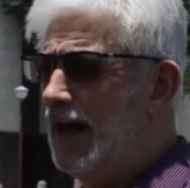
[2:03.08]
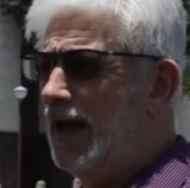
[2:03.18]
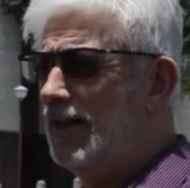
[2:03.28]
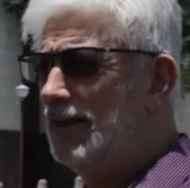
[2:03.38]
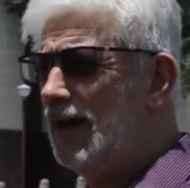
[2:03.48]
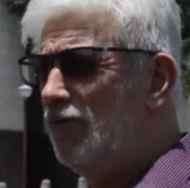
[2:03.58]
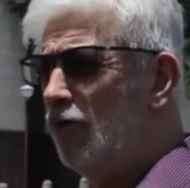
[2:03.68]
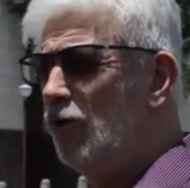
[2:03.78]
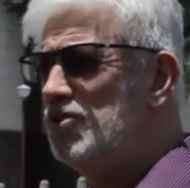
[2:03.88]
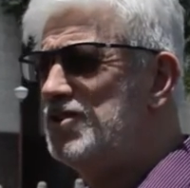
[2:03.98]
And that kind of
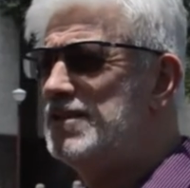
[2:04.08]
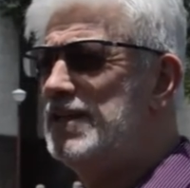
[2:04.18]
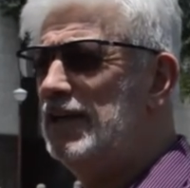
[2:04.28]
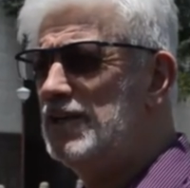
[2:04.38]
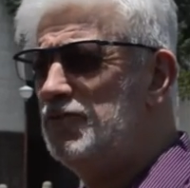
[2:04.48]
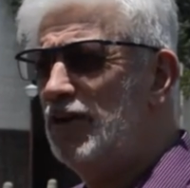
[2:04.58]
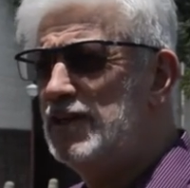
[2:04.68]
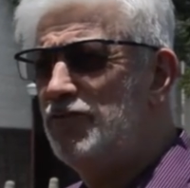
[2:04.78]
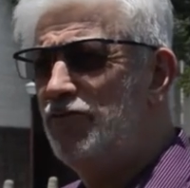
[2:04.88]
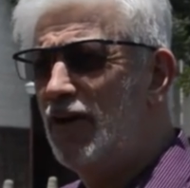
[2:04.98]
launched the center's
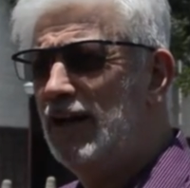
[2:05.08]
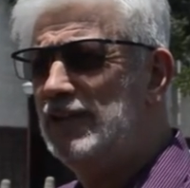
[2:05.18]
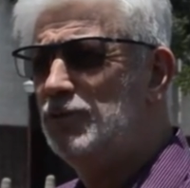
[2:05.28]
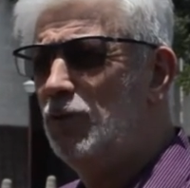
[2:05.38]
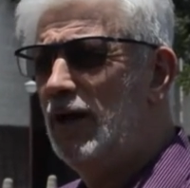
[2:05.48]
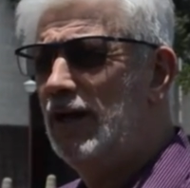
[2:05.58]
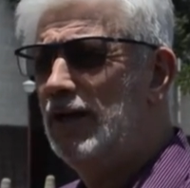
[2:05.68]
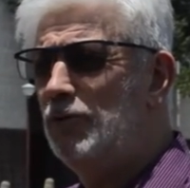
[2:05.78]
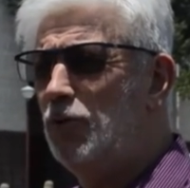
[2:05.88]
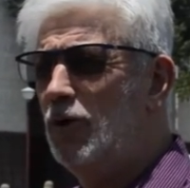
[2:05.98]
first phase where
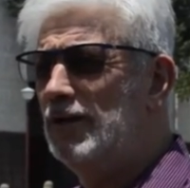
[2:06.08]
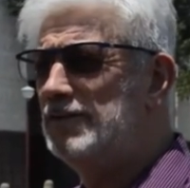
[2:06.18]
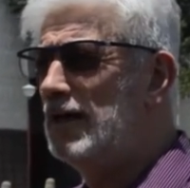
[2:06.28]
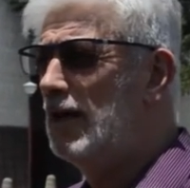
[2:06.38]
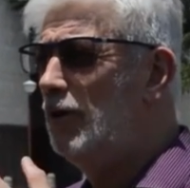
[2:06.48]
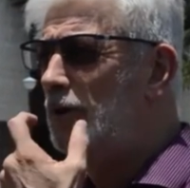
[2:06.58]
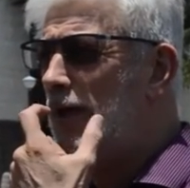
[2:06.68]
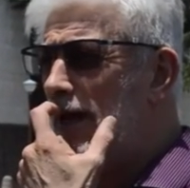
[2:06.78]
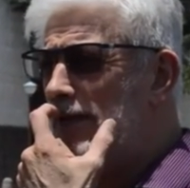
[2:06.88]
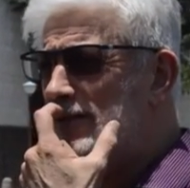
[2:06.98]
it was
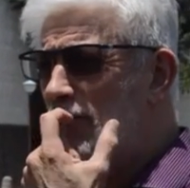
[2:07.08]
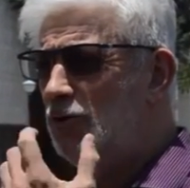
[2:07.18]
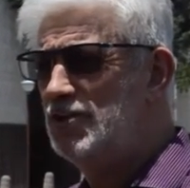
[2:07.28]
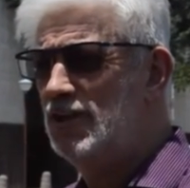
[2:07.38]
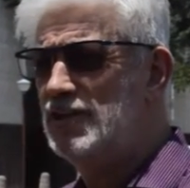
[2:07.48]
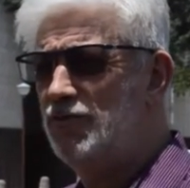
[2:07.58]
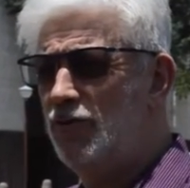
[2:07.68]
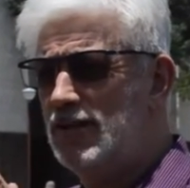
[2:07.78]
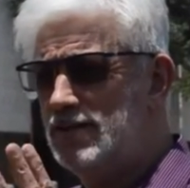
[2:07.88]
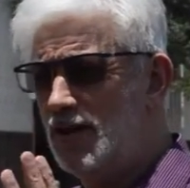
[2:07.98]
looking at solutions
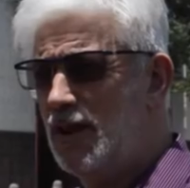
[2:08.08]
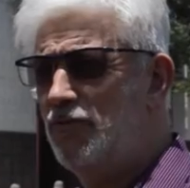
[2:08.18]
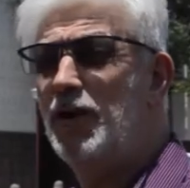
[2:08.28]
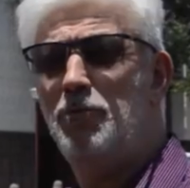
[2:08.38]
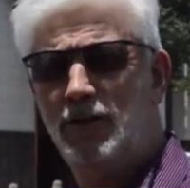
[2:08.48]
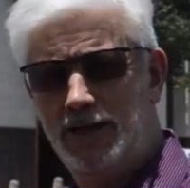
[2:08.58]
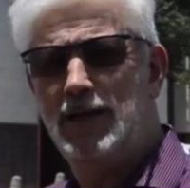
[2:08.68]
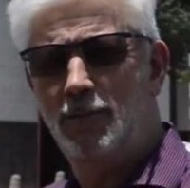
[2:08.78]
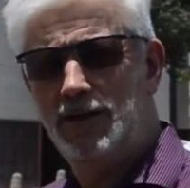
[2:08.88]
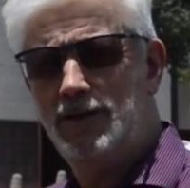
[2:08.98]
for the South African
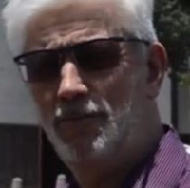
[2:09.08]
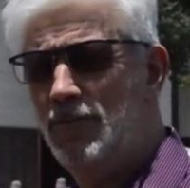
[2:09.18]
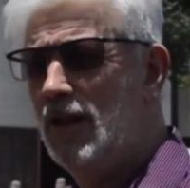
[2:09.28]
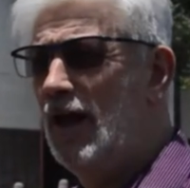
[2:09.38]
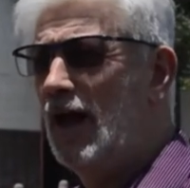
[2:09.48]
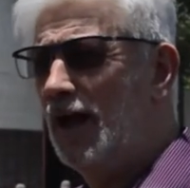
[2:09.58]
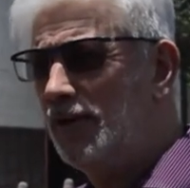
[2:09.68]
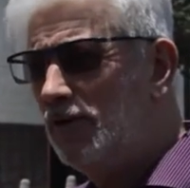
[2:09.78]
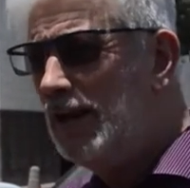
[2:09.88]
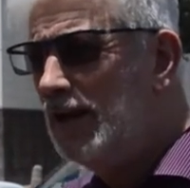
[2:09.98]
predicament
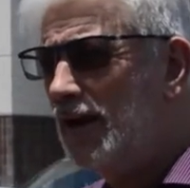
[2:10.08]
and really